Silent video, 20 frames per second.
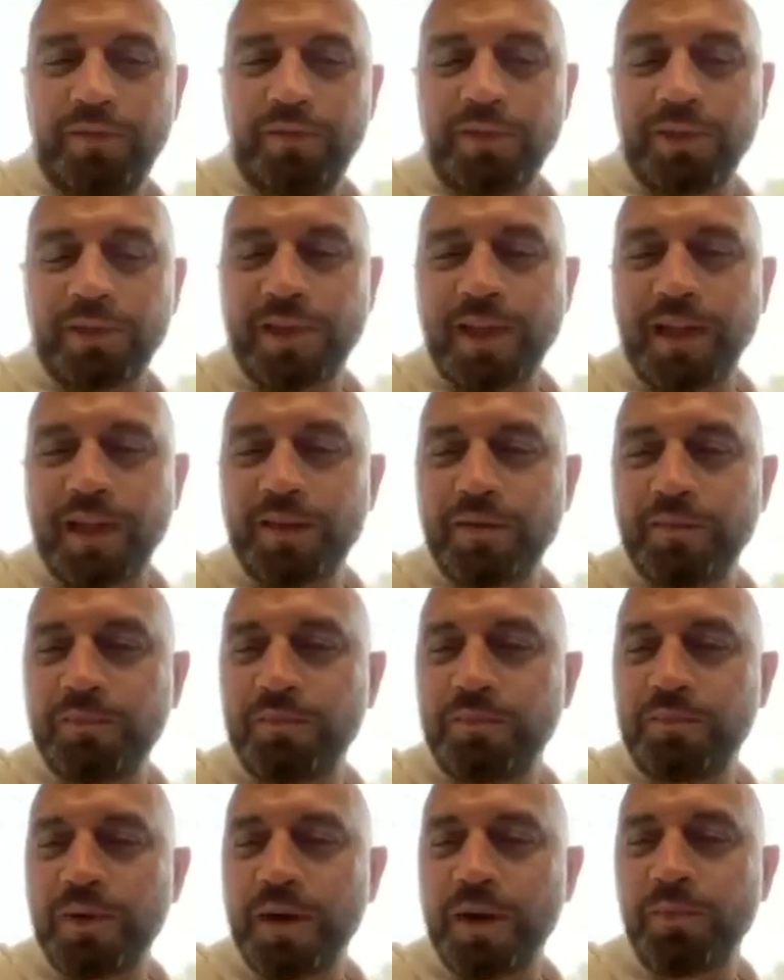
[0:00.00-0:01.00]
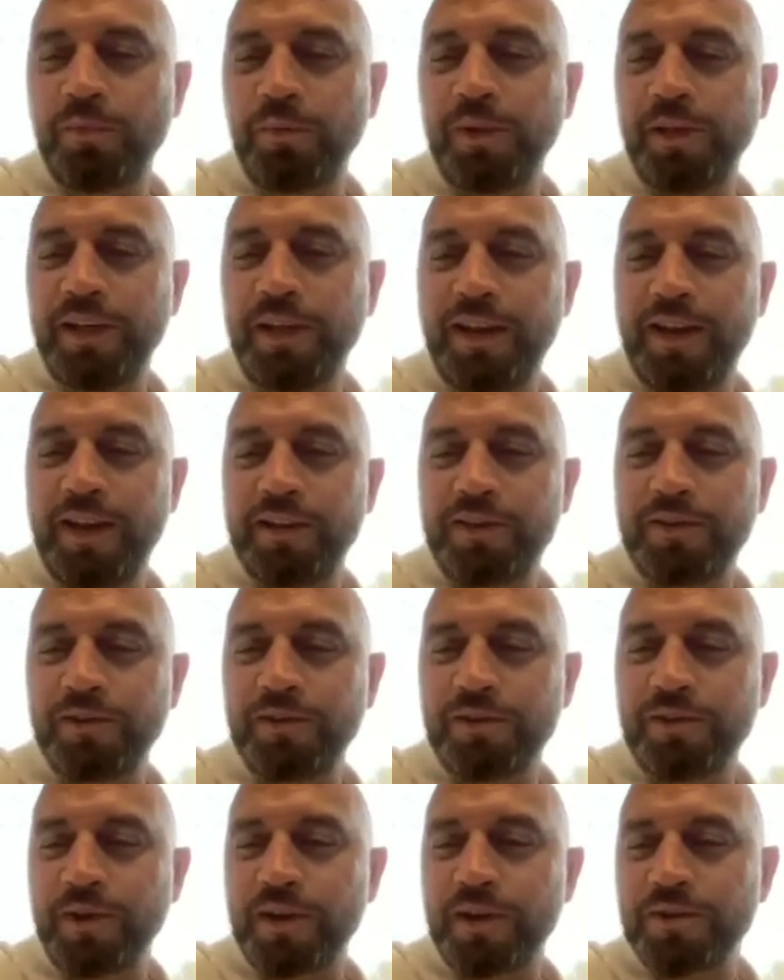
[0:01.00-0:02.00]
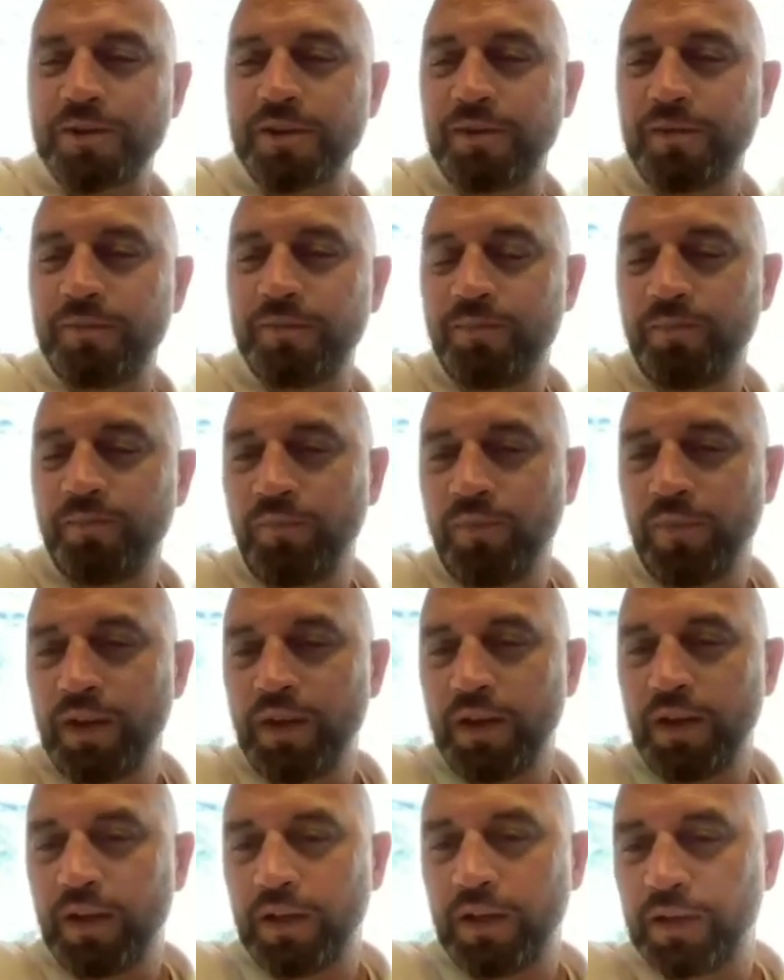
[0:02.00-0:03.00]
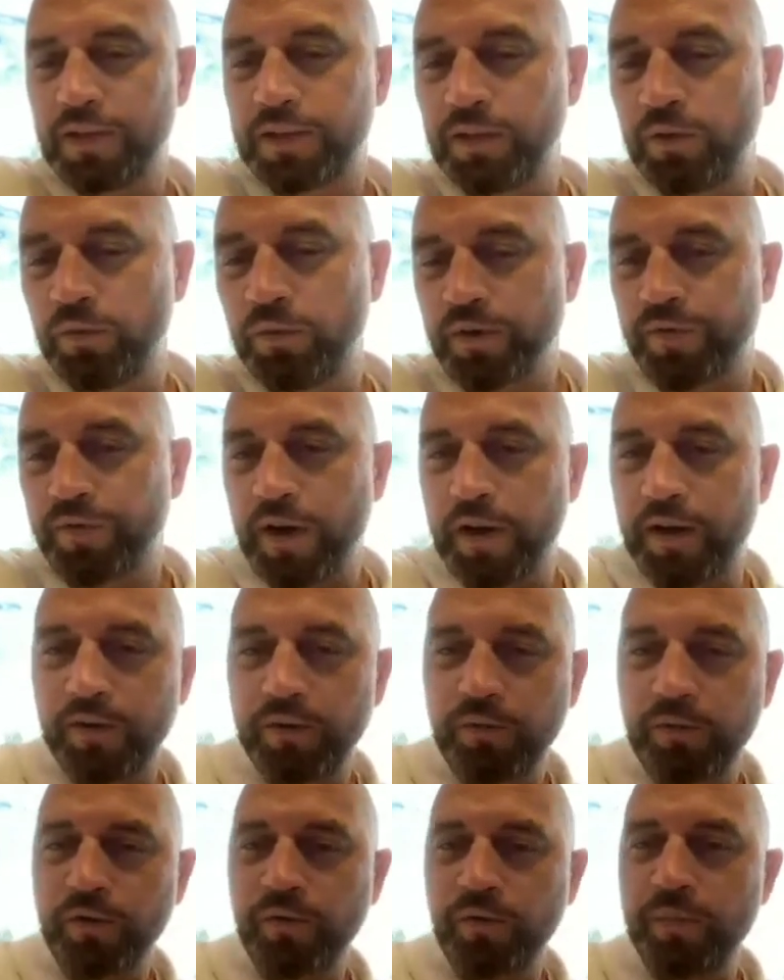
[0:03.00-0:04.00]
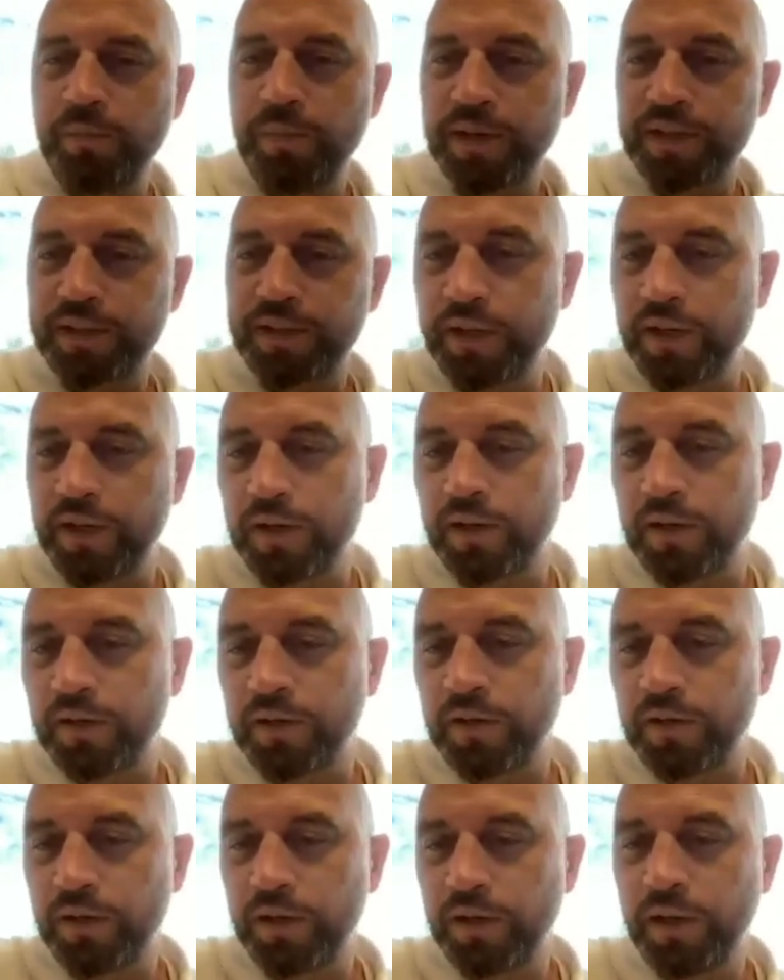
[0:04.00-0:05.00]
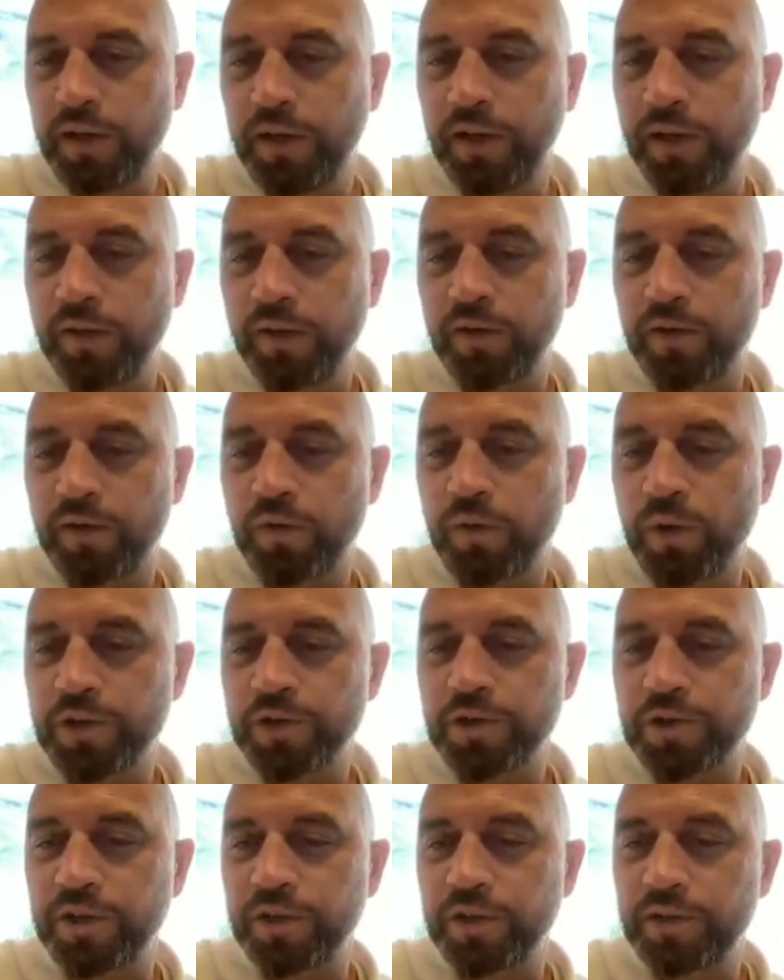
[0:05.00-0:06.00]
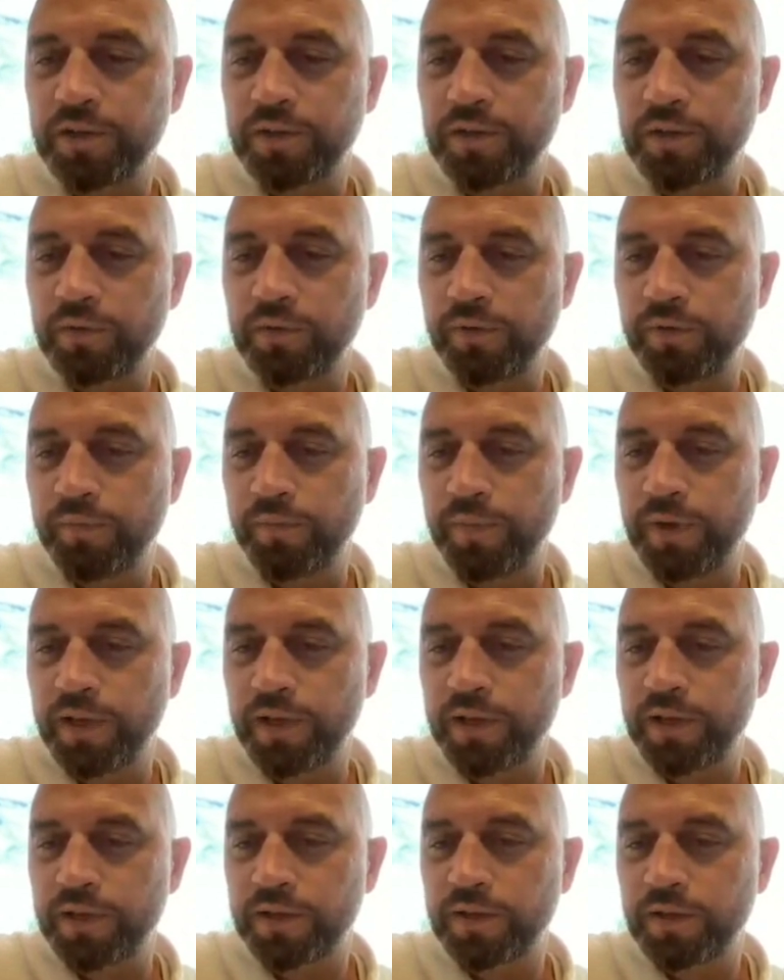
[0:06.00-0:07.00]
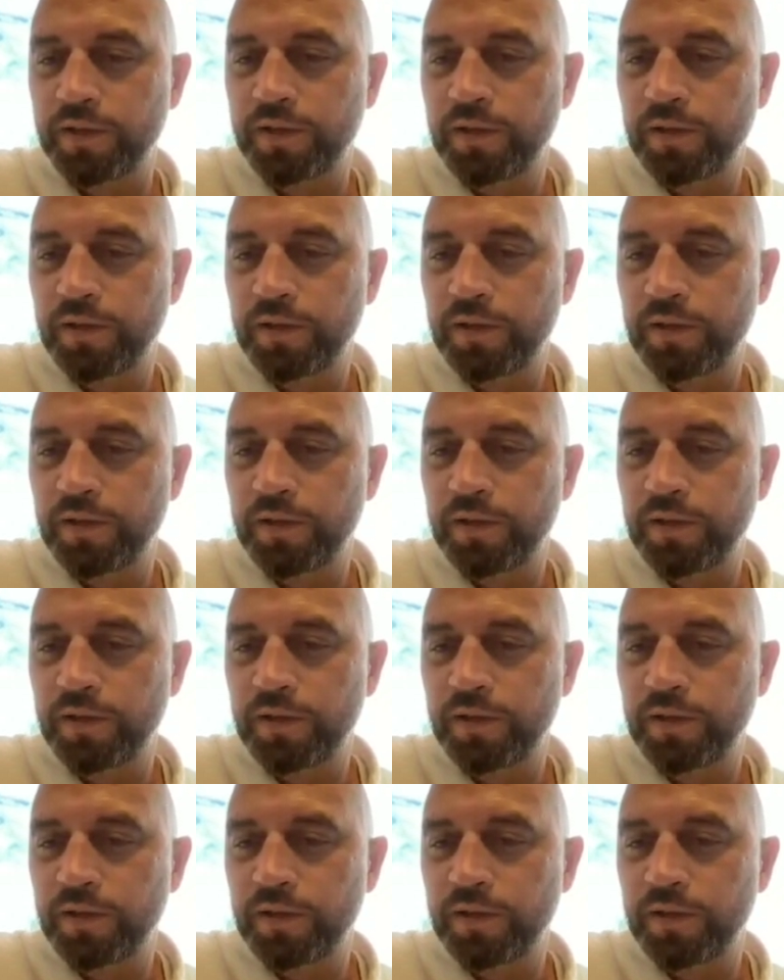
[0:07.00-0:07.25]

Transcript: looks like it probably did answer his question. Let's see, what have we missed here? Any other questions that we've missed?